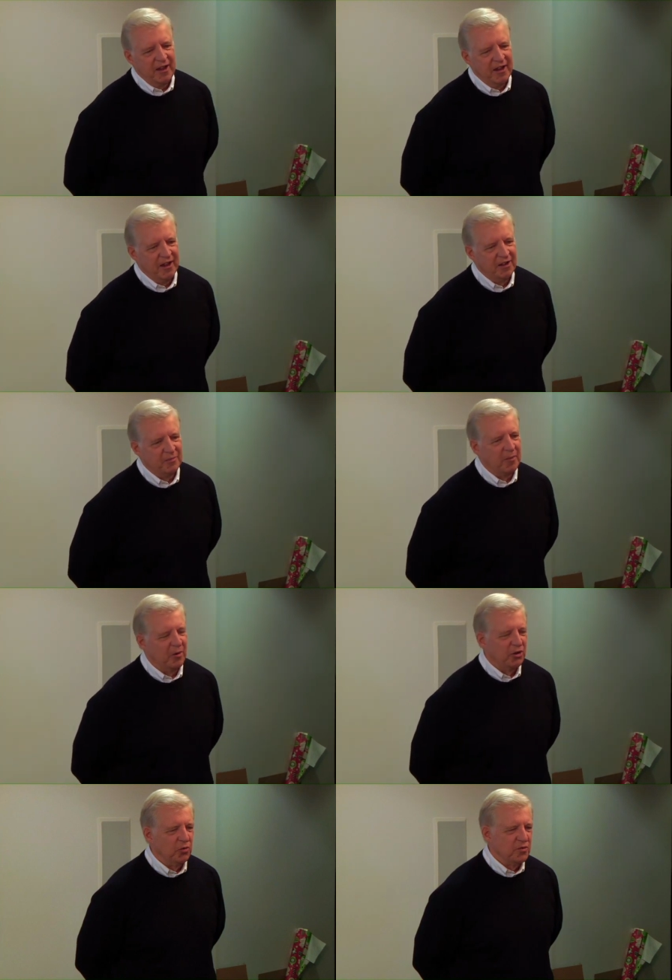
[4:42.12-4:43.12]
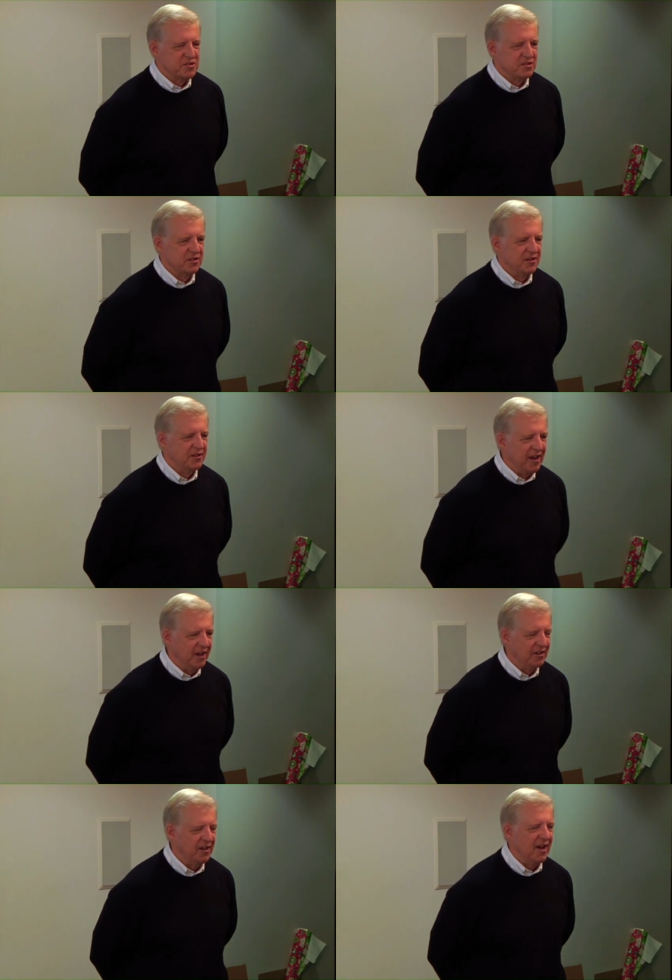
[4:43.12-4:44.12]
And my mother was an
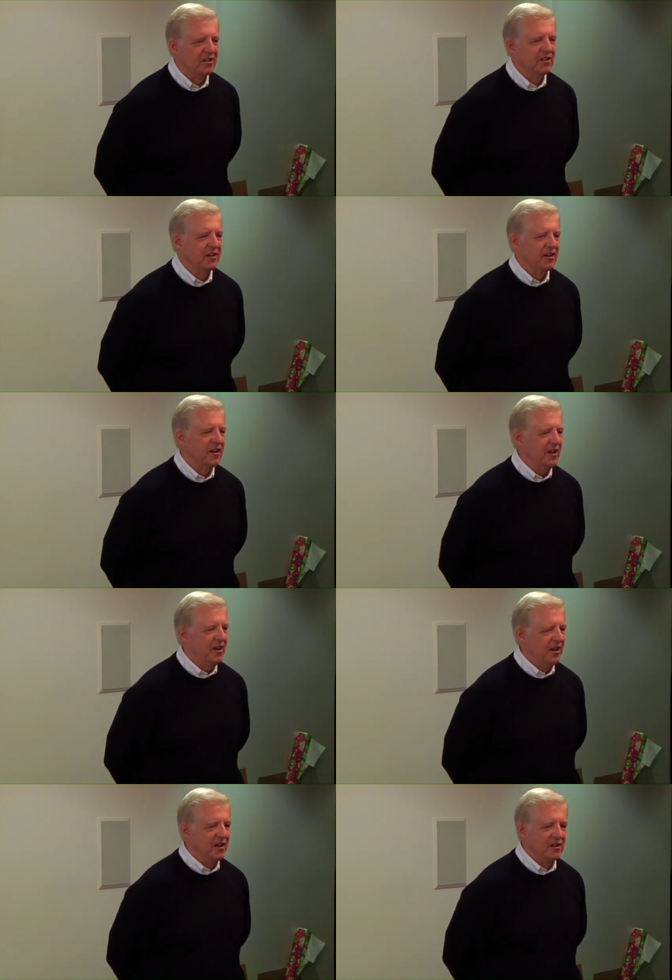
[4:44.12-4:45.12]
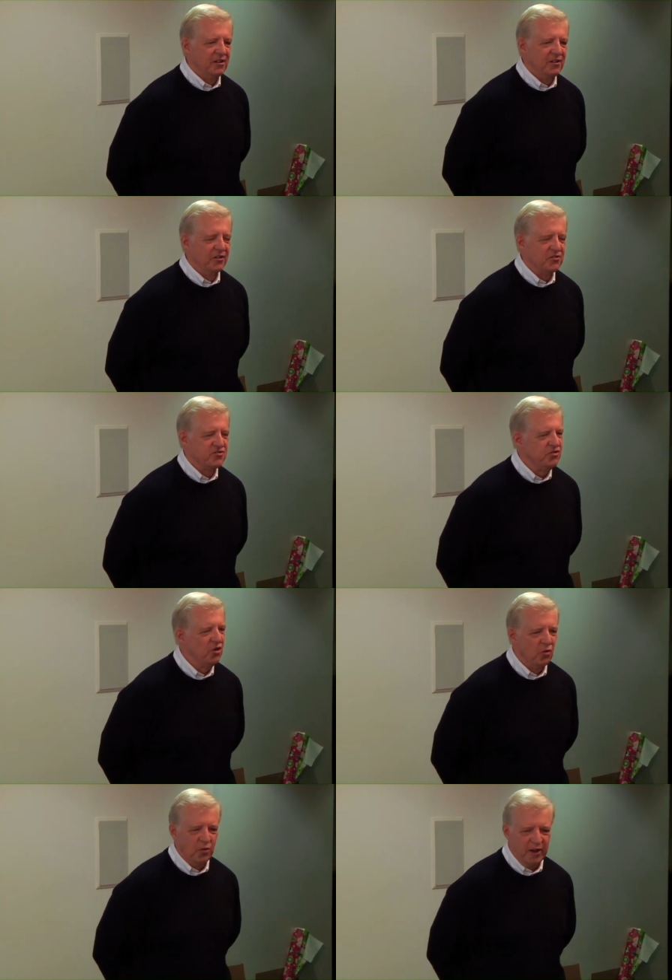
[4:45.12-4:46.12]
Italian Catholic, and there's
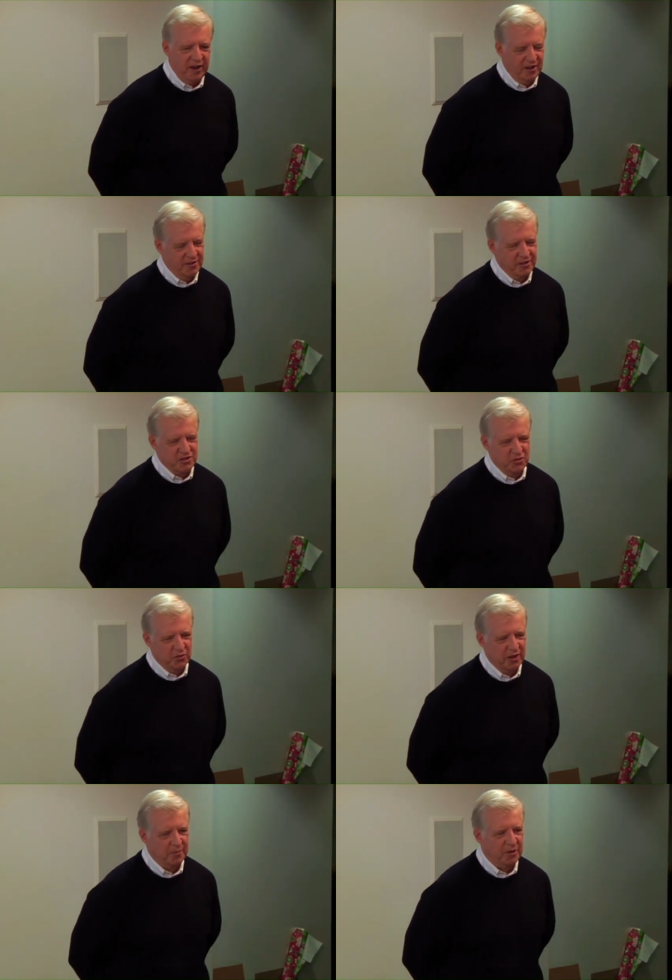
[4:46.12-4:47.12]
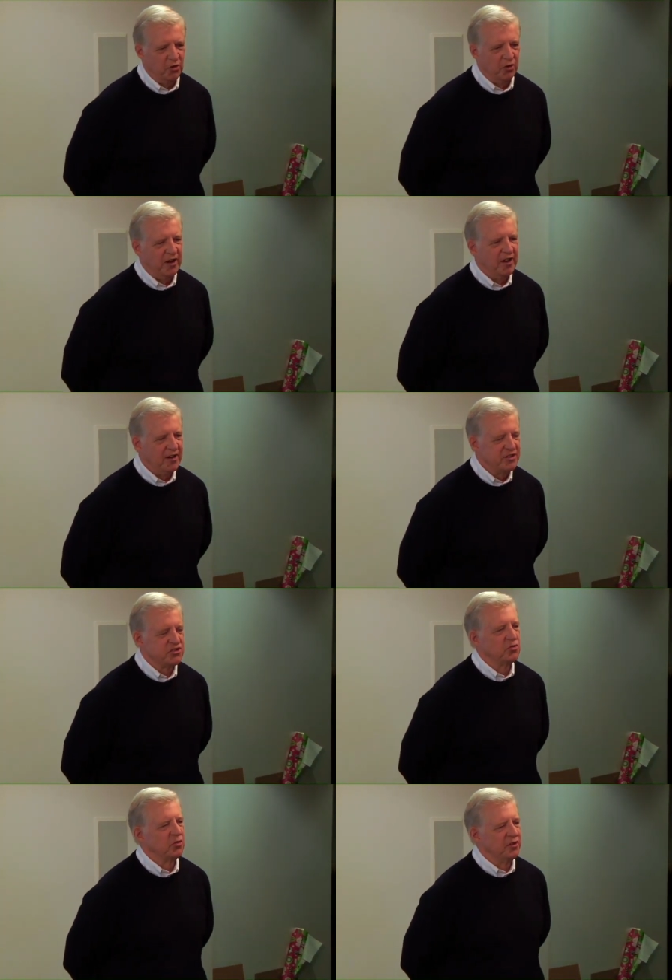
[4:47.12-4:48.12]
no way that she would let me go to any
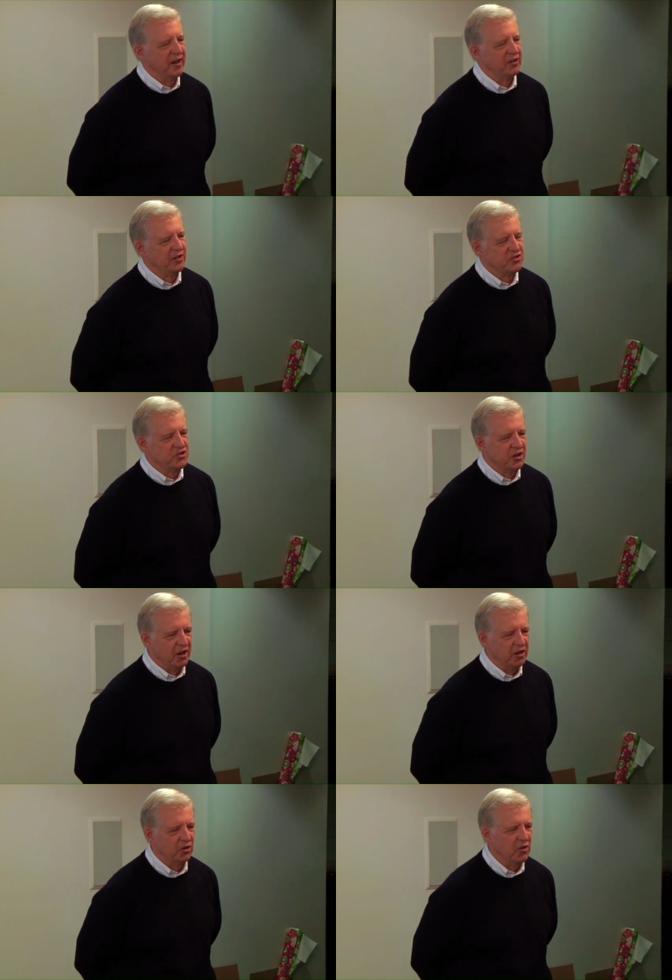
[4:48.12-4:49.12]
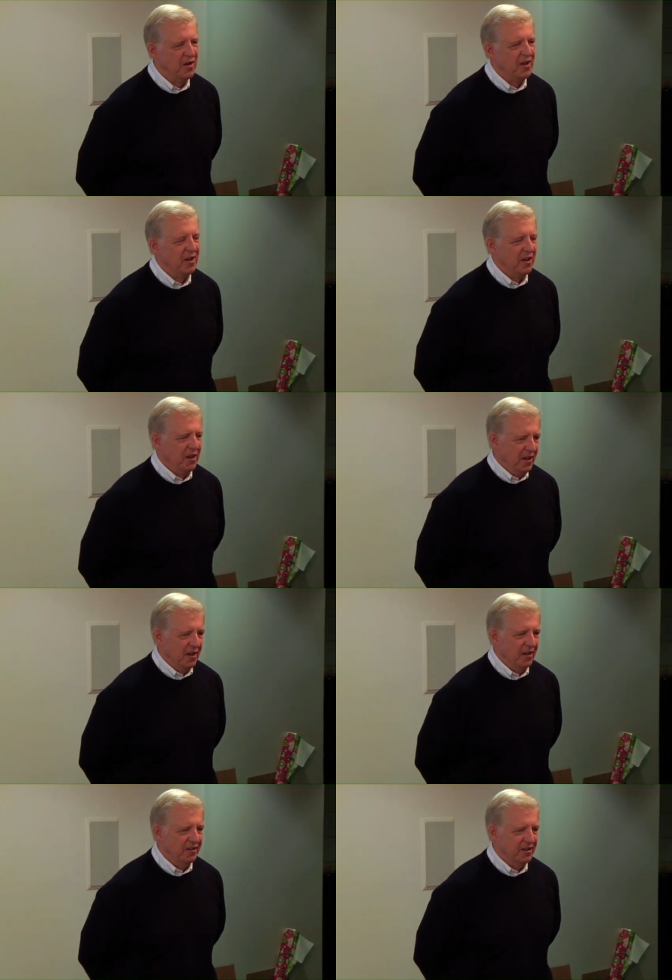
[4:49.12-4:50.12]
school in downtown Chicago
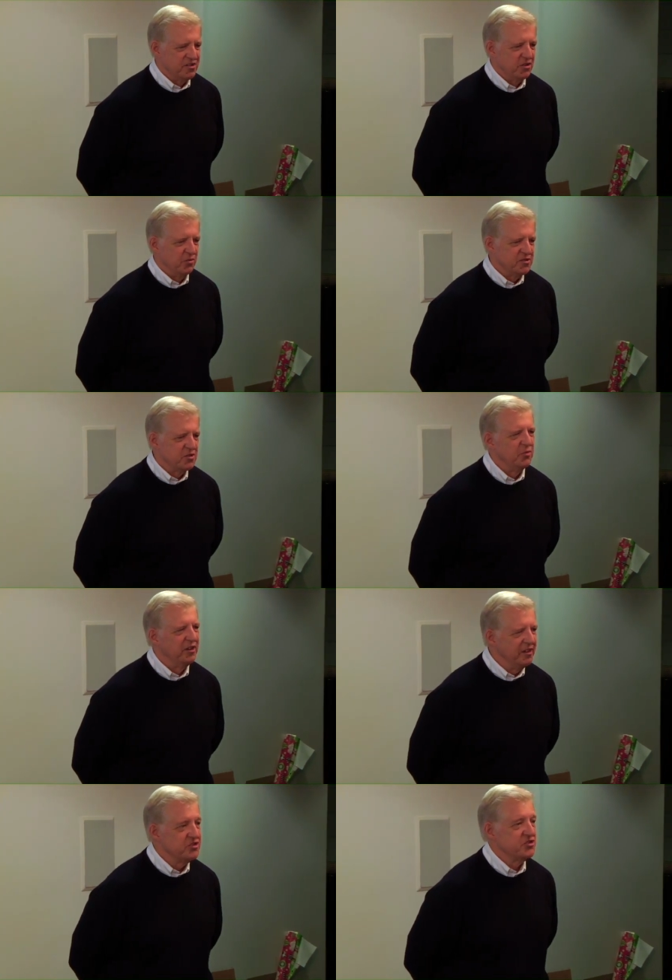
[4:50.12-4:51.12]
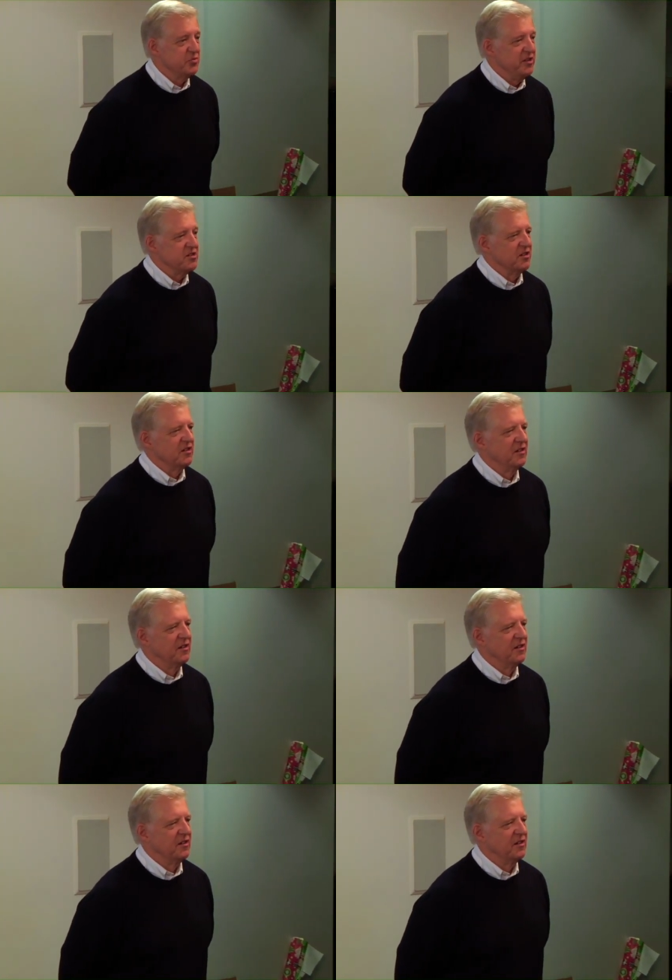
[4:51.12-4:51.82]
unless there was a religious reason.